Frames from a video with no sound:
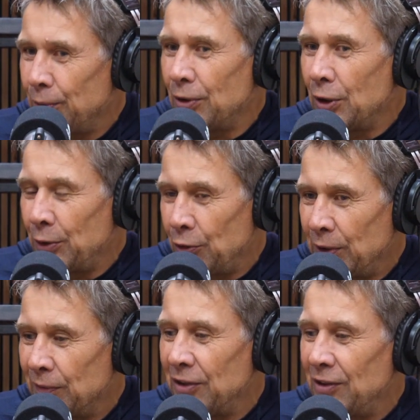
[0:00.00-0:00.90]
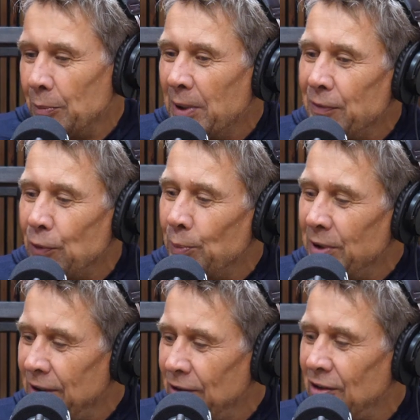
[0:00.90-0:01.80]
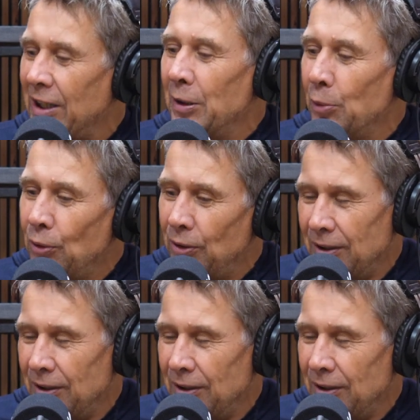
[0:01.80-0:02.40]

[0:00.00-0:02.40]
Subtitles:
going to invest in a platform that is scalable